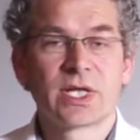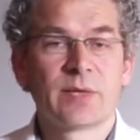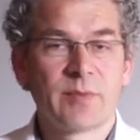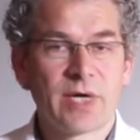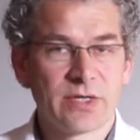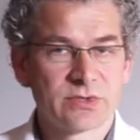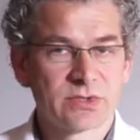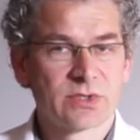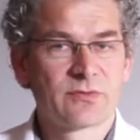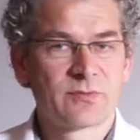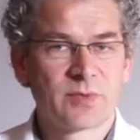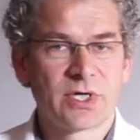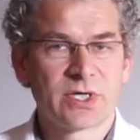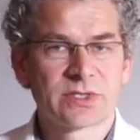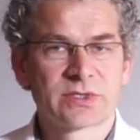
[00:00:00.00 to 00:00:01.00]
amounts of
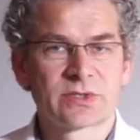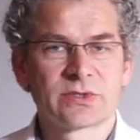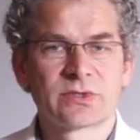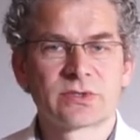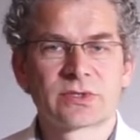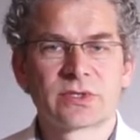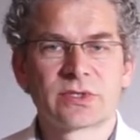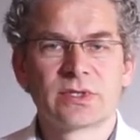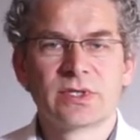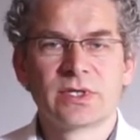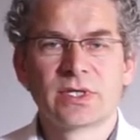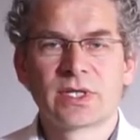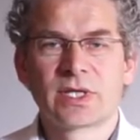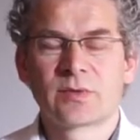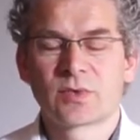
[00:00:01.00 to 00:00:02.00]
particles
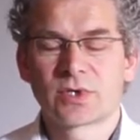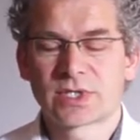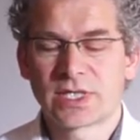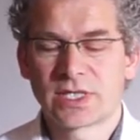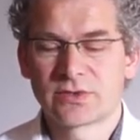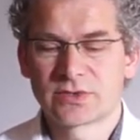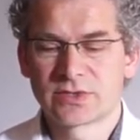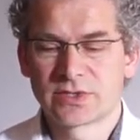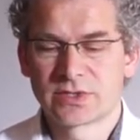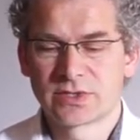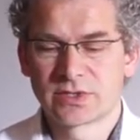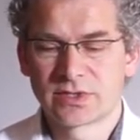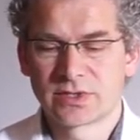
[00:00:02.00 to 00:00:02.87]
that were counted.